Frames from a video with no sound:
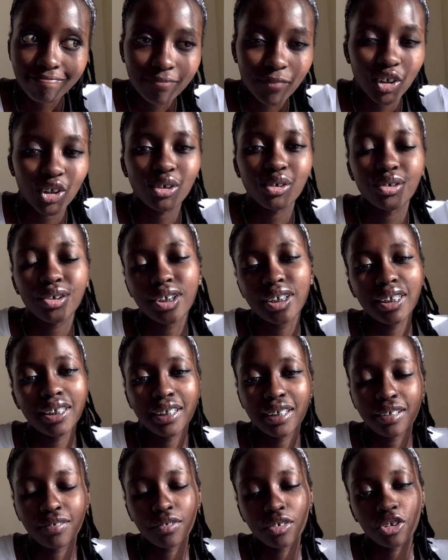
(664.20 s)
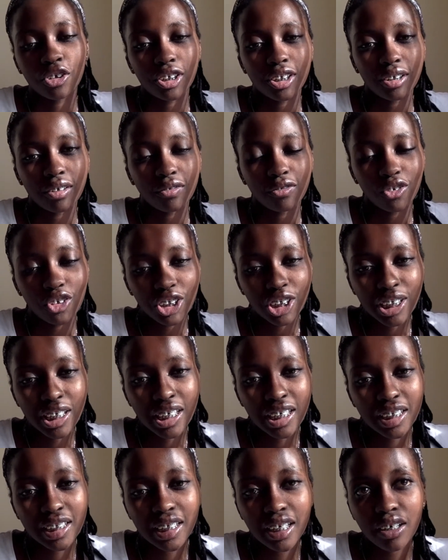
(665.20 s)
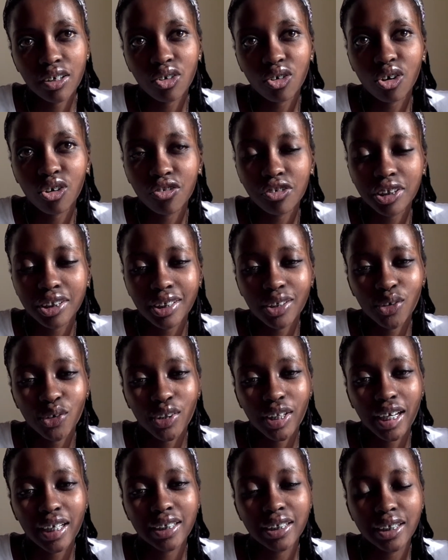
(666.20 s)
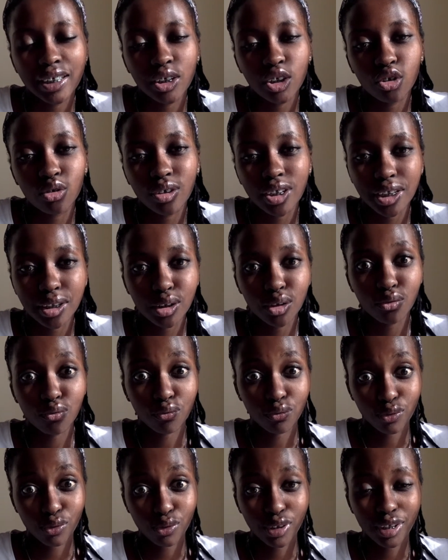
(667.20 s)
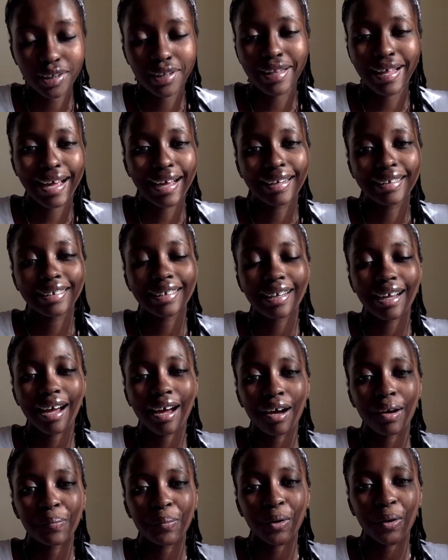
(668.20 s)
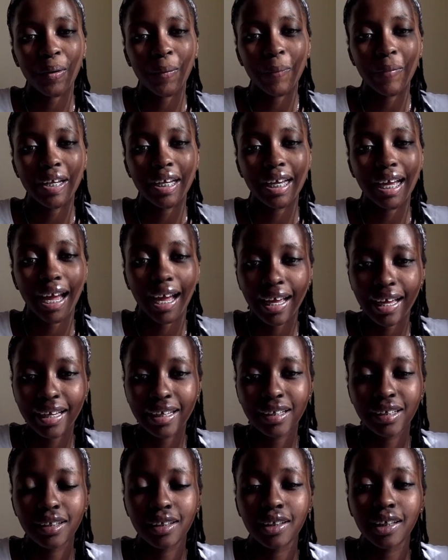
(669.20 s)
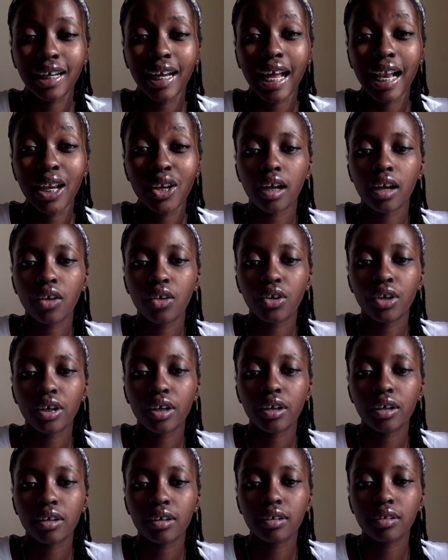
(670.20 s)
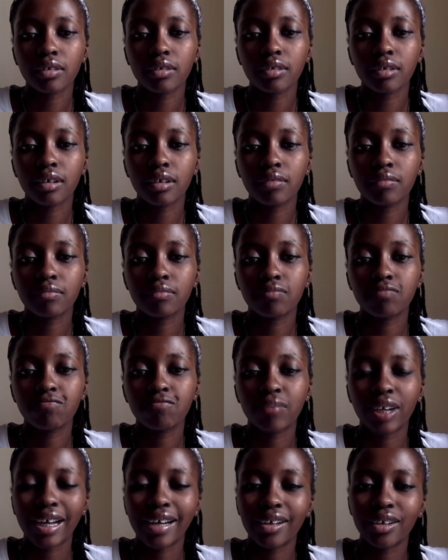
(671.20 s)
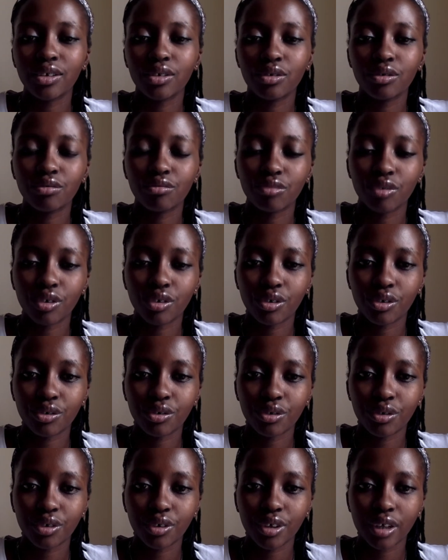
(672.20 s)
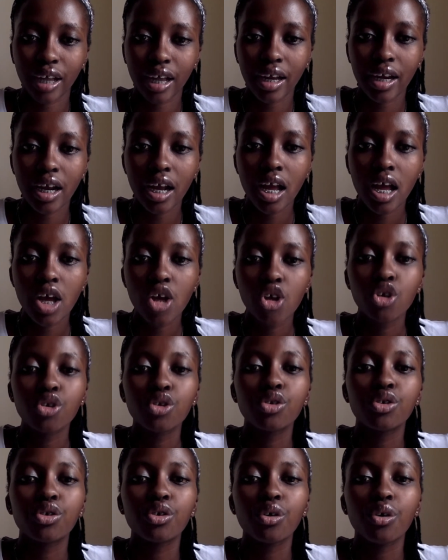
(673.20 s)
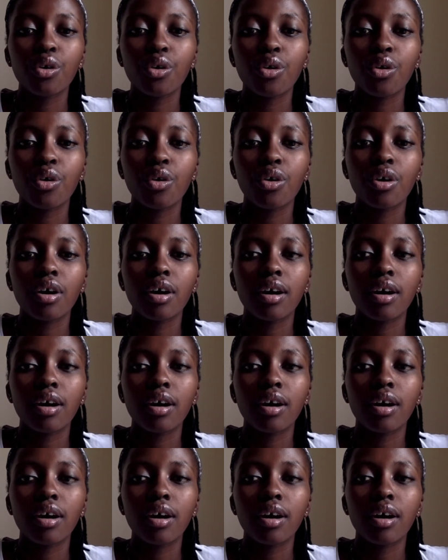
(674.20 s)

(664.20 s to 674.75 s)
you're already giving yourself cheat days, and obviously on that day you'll eat foods that are probably high in caloric value on that. So